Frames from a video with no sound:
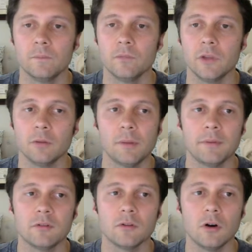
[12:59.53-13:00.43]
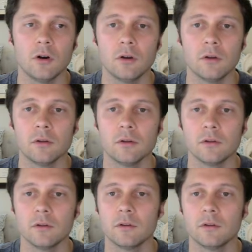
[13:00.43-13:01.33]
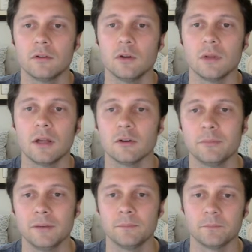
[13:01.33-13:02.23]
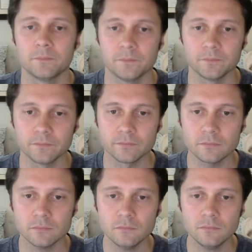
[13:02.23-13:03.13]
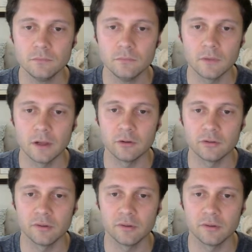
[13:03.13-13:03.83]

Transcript: pip install SQLAlchemy, and you'll see